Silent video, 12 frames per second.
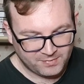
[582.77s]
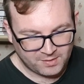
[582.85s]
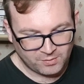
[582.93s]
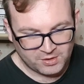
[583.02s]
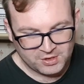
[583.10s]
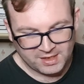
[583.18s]

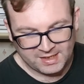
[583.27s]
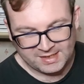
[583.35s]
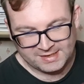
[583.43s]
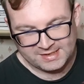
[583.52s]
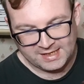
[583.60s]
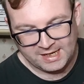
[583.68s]
which
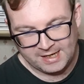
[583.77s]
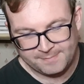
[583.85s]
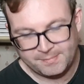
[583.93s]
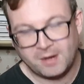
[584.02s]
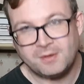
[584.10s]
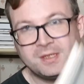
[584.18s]
is the
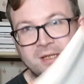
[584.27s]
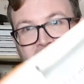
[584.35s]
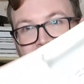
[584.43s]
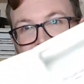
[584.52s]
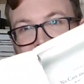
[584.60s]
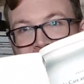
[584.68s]

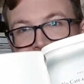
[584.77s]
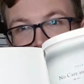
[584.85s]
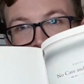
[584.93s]
postlude,